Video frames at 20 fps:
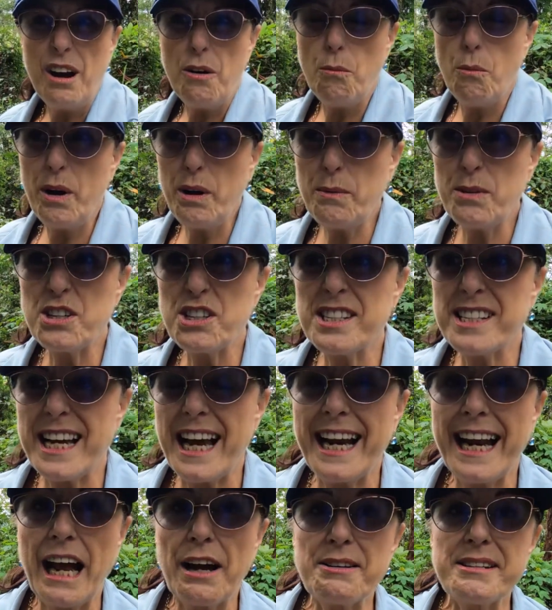We were just
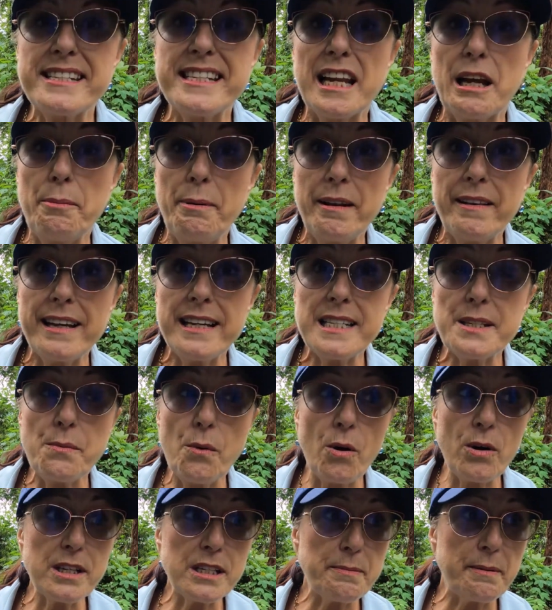saying how slippy this
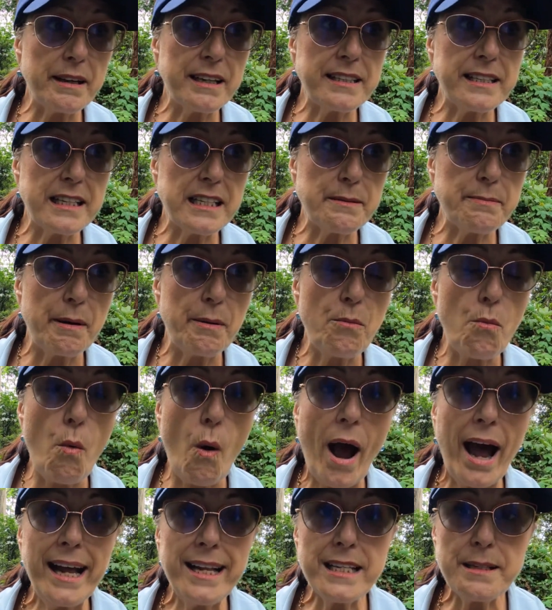was because it's been
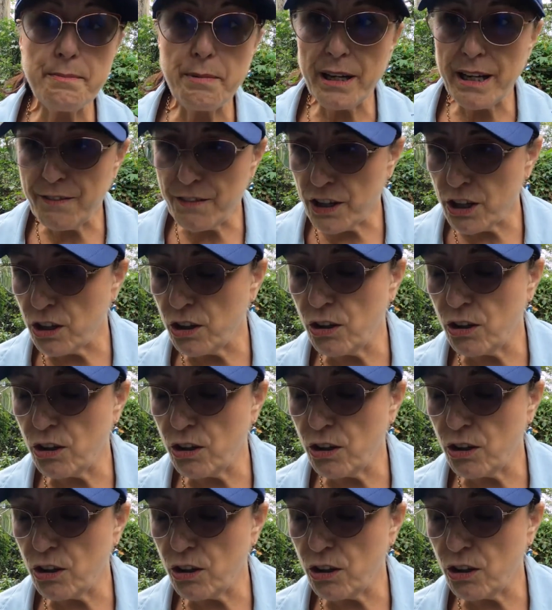wet, but if you